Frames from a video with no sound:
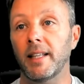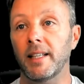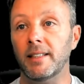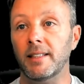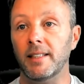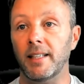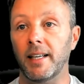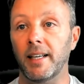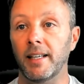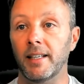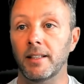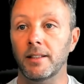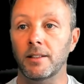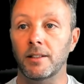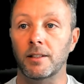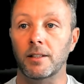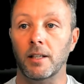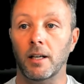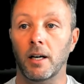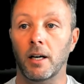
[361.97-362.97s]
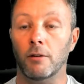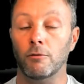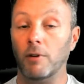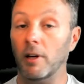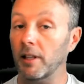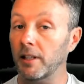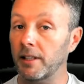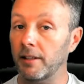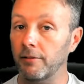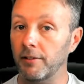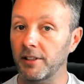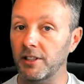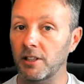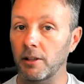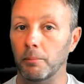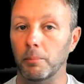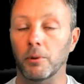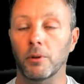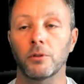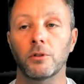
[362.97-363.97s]
this is uh, relatively
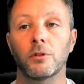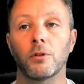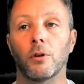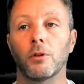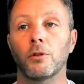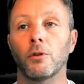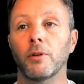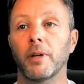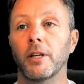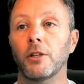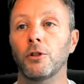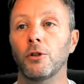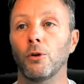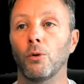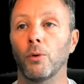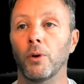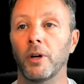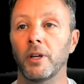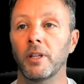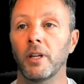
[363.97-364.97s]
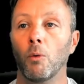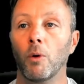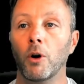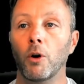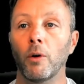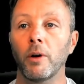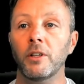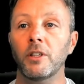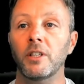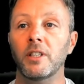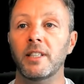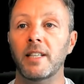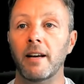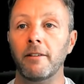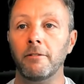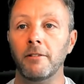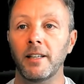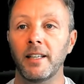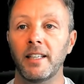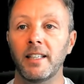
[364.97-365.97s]
simple, so don't get too worried. We're going to
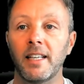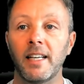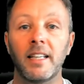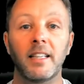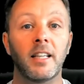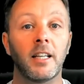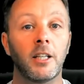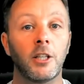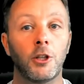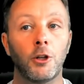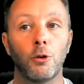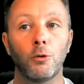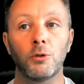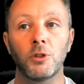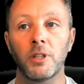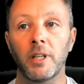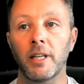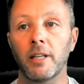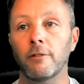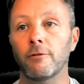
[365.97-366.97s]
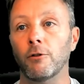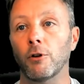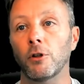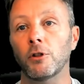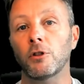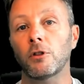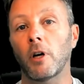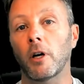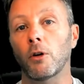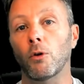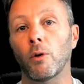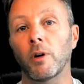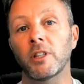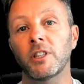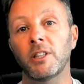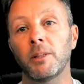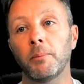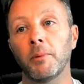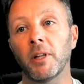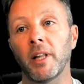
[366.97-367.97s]
definitely need the using verse.org
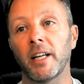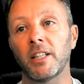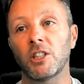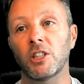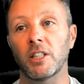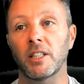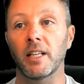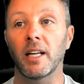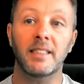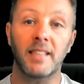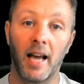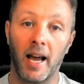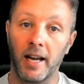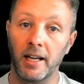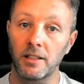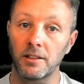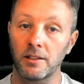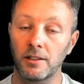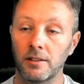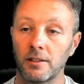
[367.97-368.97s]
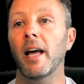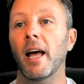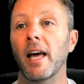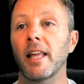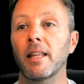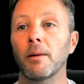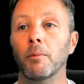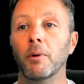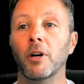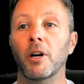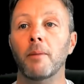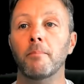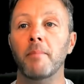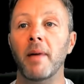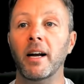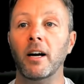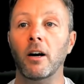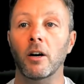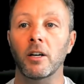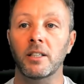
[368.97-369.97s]
simulation tags, and then we're going to
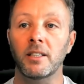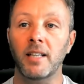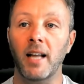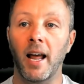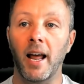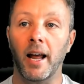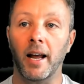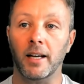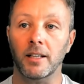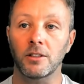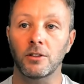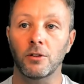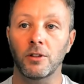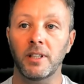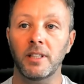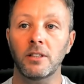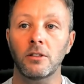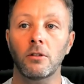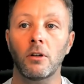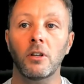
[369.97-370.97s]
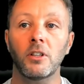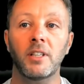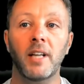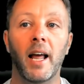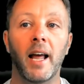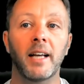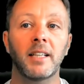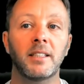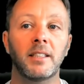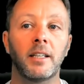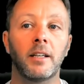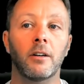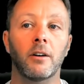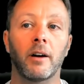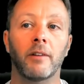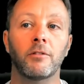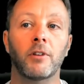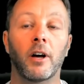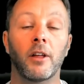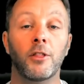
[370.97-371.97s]
make our tags. So these are our tags here.
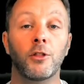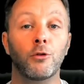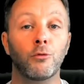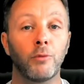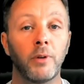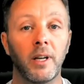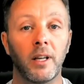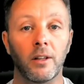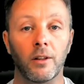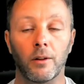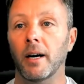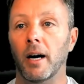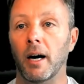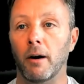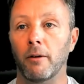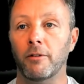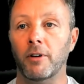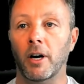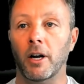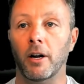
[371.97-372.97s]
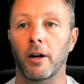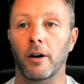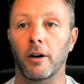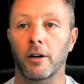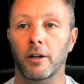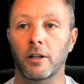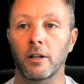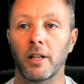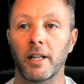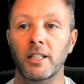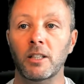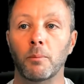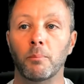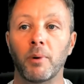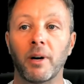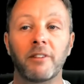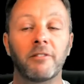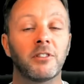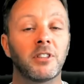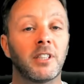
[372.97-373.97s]
I've got three of them. Uh, I've got our collective
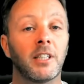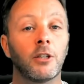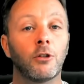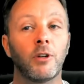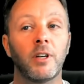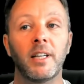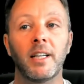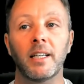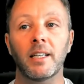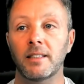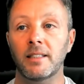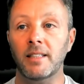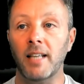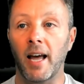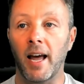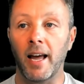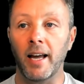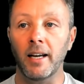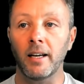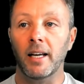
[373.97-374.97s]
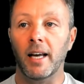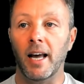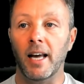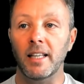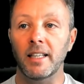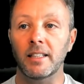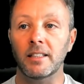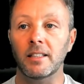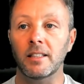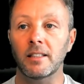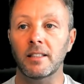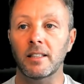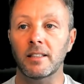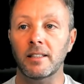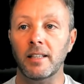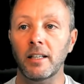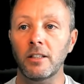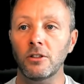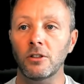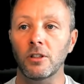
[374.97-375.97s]
breakfast ingredient tag, and this is
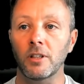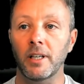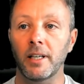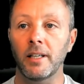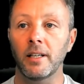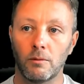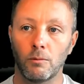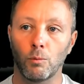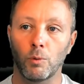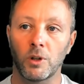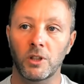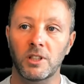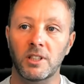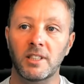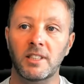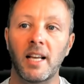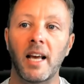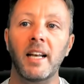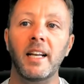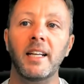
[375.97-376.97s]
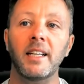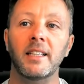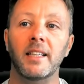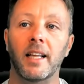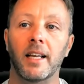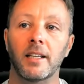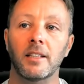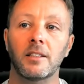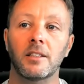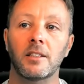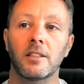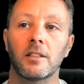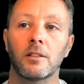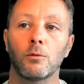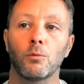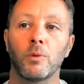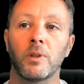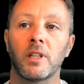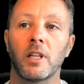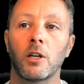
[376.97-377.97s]
essentially, we're setting this
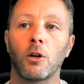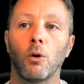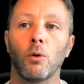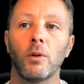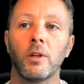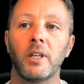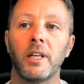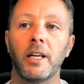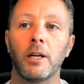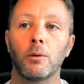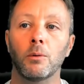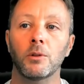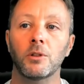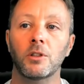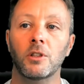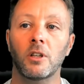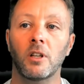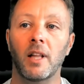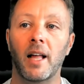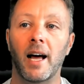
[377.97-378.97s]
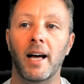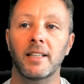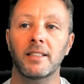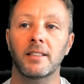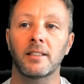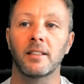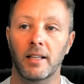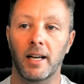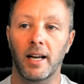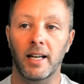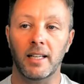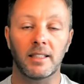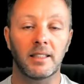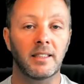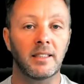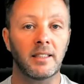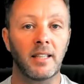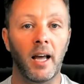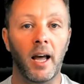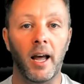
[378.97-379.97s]
with the colon equals class and
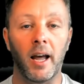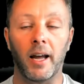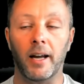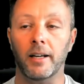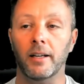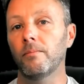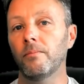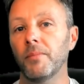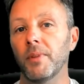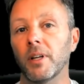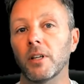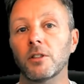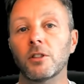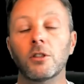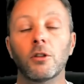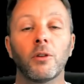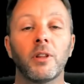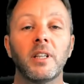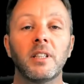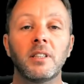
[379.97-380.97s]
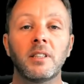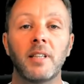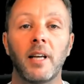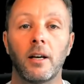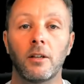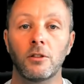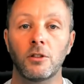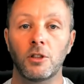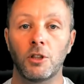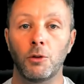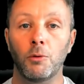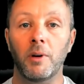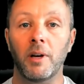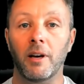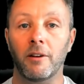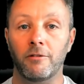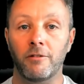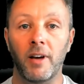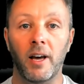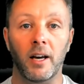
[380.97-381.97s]
tag. So this tells
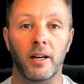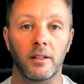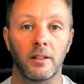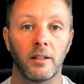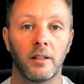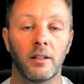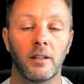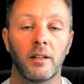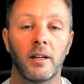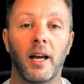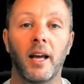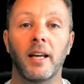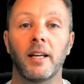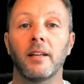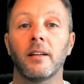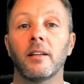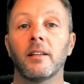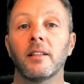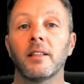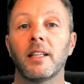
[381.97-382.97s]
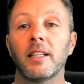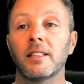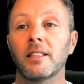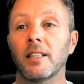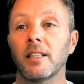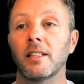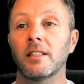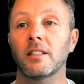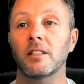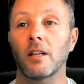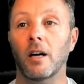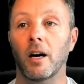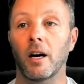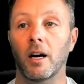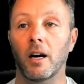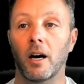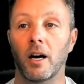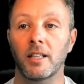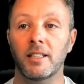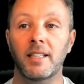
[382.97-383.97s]
UEFN, hey, this is a,
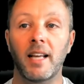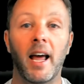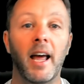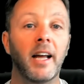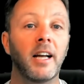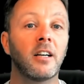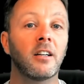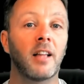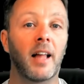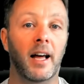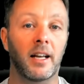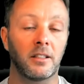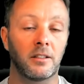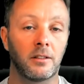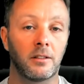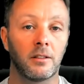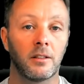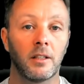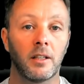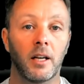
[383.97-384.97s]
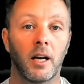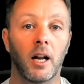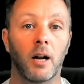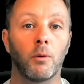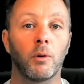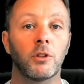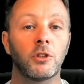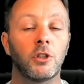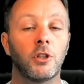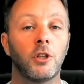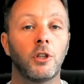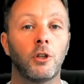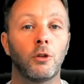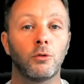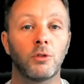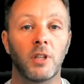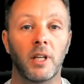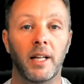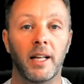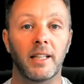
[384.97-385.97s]
uh, a tag class I want you to
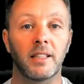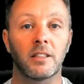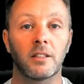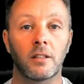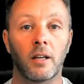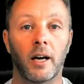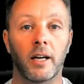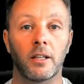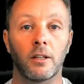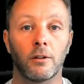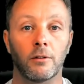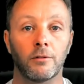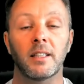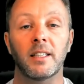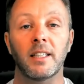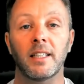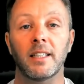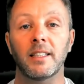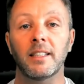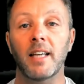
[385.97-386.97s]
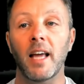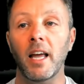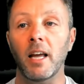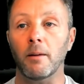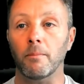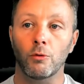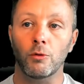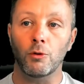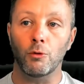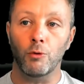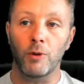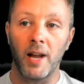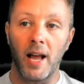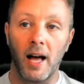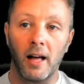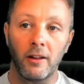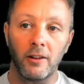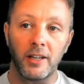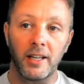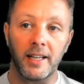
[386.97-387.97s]
use it inside of the game. The
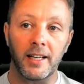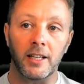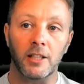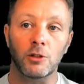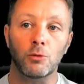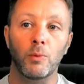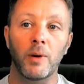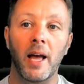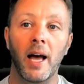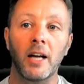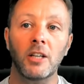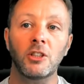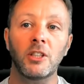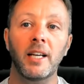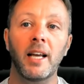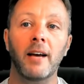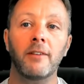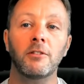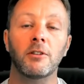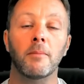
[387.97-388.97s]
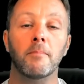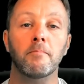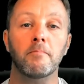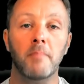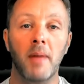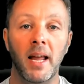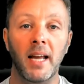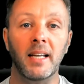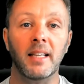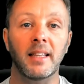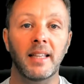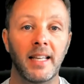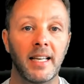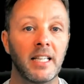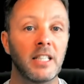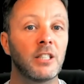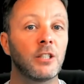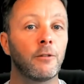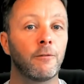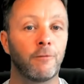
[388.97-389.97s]
reality is we actually have to make
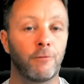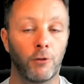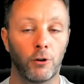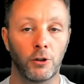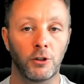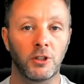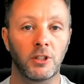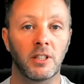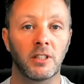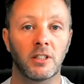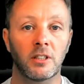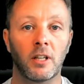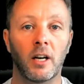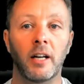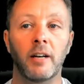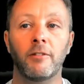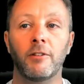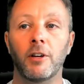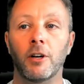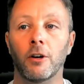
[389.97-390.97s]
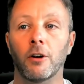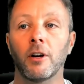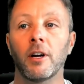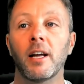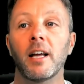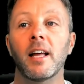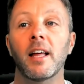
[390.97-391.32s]
these first inside of here,